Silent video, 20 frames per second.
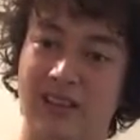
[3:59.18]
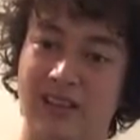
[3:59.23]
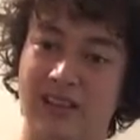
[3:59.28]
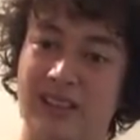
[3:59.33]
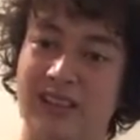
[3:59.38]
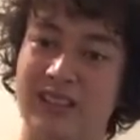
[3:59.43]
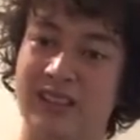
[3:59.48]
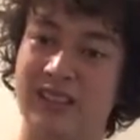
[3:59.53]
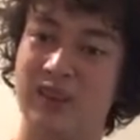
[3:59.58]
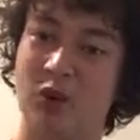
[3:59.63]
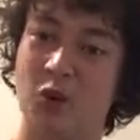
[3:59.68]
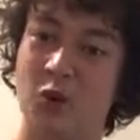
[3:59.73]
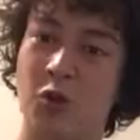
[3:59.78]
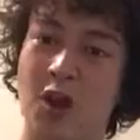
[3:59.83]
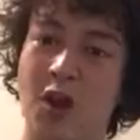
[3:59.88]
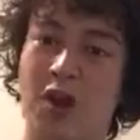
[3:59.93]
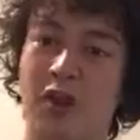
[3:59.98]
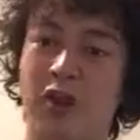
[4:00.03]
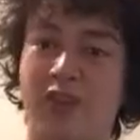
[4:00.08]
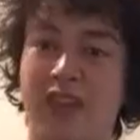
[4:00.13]
He's no
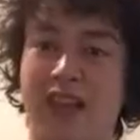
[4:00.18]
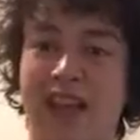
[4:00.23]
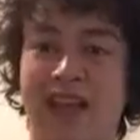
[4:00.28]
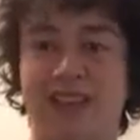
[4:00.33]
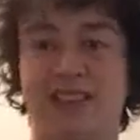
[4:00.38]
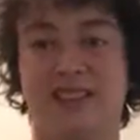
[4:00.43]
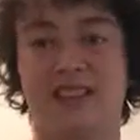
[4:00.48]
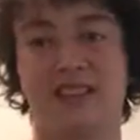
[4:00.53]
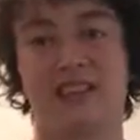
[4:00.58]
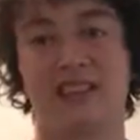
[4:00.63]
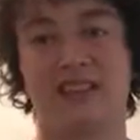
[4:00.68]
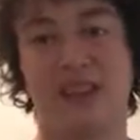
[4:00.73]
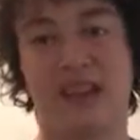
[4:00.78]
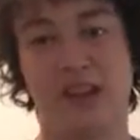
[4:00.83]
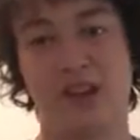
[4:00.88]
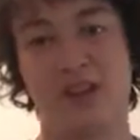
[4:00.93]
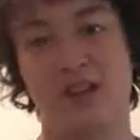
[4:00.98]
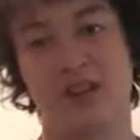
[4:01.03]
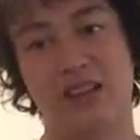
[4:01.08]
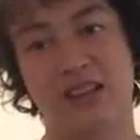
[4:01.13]
longer that
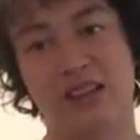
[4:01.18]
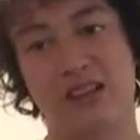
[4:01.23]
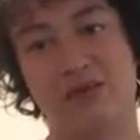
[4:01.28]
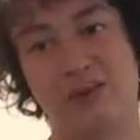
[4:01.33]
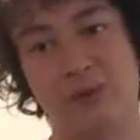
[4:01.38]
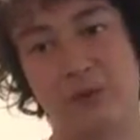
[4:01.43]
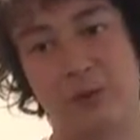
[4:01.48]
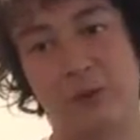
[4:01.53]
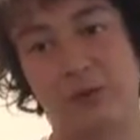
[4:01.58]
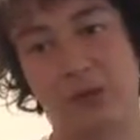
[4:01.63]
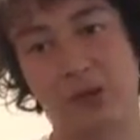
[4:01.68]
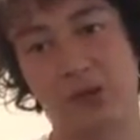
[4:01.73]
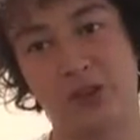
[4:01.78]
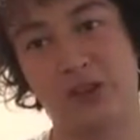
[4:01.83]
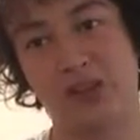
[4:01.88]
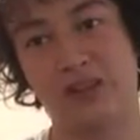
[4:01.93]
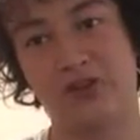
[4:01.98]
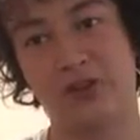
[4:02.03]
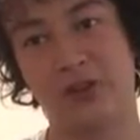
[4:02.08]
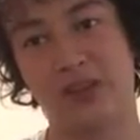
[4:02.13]
scared kid from the
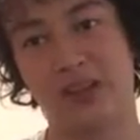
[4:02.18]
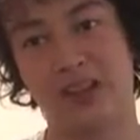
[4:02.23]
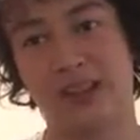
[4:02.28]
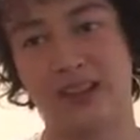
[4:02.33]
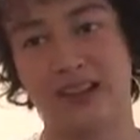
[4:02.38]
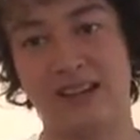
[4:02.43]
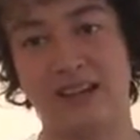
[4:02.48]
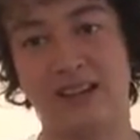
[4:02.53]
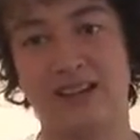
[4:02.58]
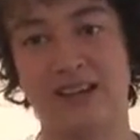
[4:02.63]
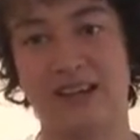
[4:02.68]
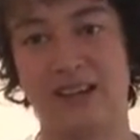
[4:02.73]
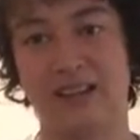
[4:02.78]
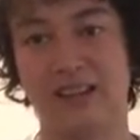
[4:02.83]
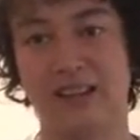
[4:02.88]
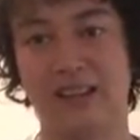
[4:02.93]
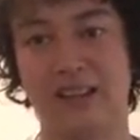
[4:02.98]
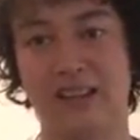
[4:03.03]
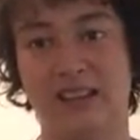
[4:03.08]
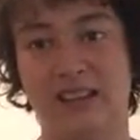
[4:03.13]
first Evil Dead.
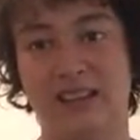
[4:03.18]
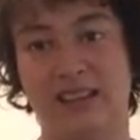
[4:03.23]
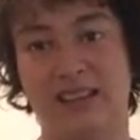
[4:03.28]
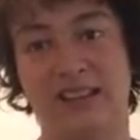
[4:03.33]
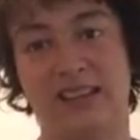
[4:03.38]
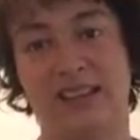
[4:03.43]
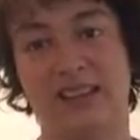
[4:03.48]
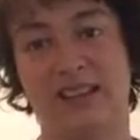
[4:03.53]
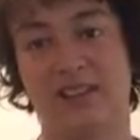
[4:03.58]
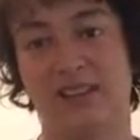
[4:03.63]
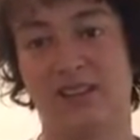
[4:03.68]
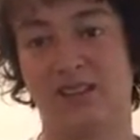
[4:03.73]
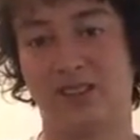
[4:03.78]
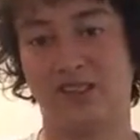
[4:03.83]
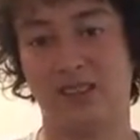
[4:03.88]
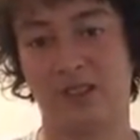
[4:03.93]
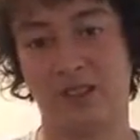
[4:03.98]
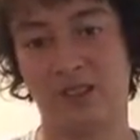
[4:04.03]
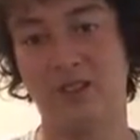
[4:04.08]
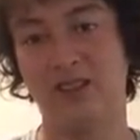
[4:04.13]
He has
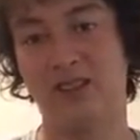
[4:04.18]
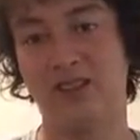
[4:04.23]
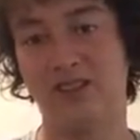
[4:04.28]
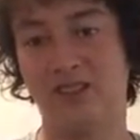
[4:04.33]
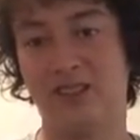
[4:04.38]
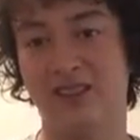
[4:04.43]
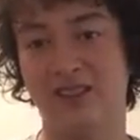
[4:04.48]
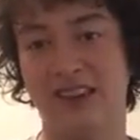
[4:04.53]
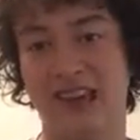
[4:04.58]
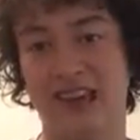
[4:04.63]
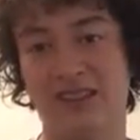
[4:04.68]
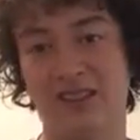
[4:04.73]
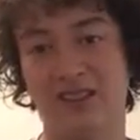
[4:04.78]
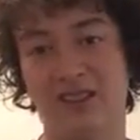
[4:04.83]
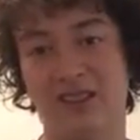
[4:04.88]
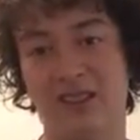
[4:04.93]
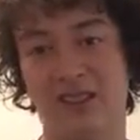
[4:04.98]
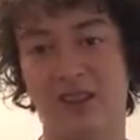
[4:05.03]
turned into an action